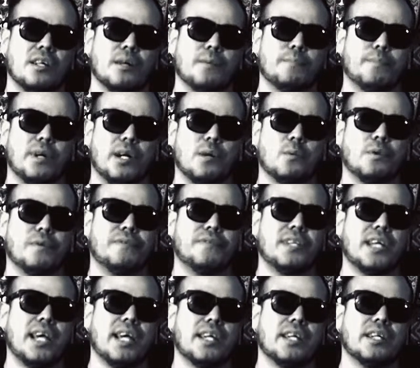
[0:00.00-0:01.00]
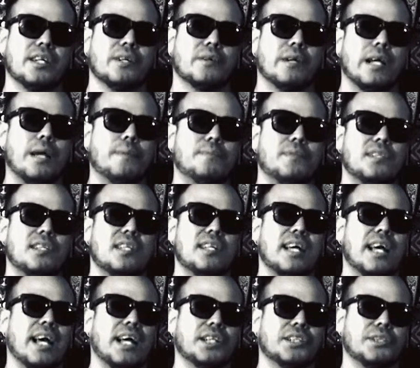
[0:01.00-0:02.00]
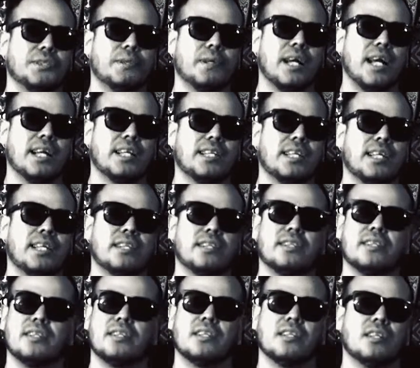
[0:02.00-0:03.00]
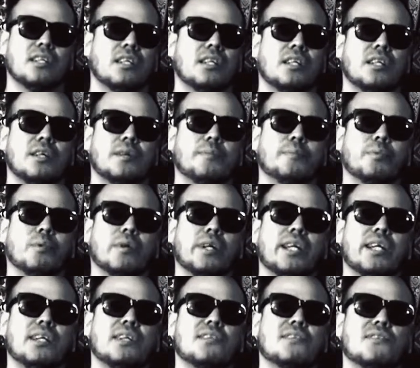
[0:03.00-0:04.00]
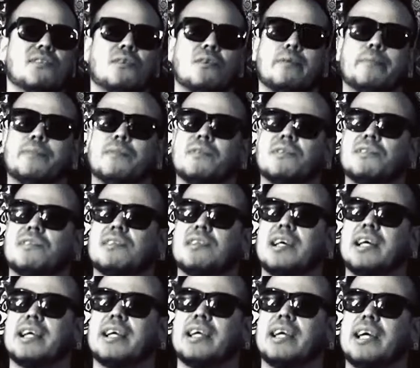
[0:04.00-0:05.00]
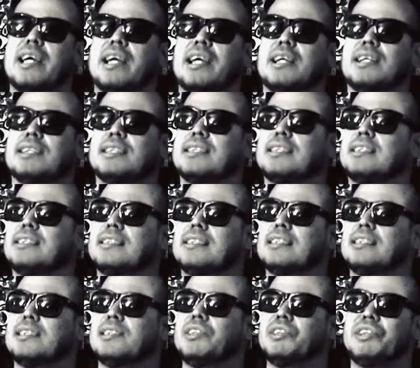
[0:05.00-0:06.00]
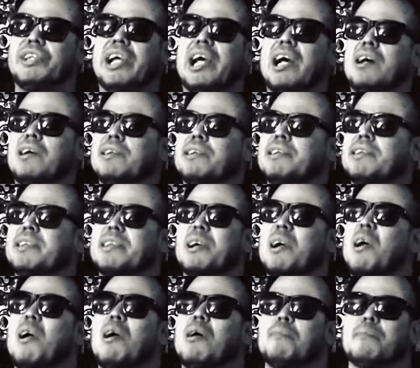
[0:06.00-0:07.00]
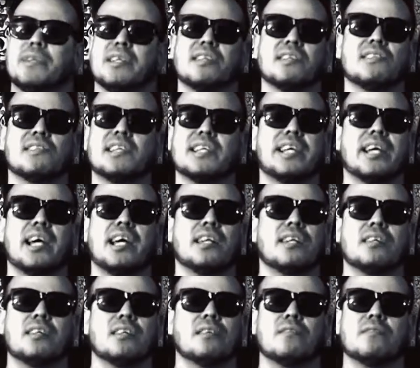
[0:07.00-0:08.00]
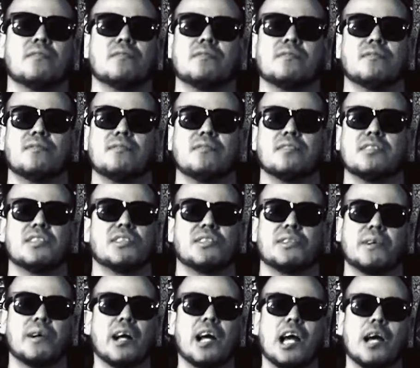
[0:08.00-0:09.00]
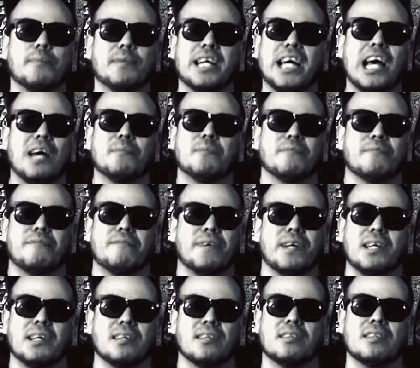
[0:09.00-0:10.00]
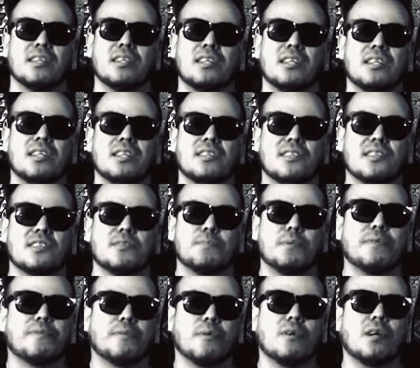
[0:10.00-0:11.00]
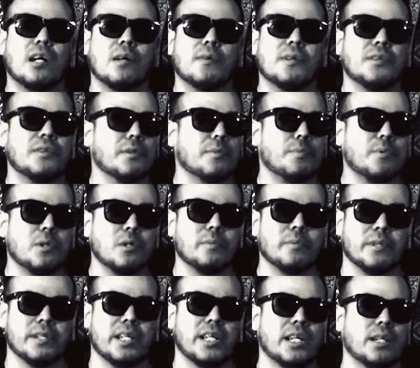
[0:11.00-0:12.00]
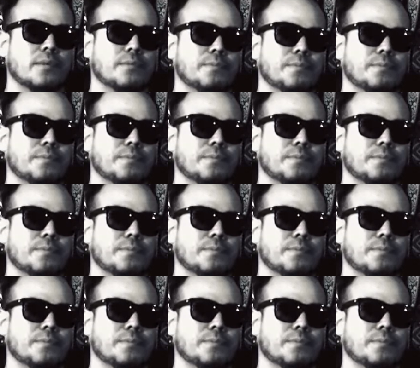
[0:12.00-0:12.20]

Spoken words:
but with taking grapeseed extract, it brings almost like a childhood calmness I can't describe, that I haven't felt since before I went through puberty.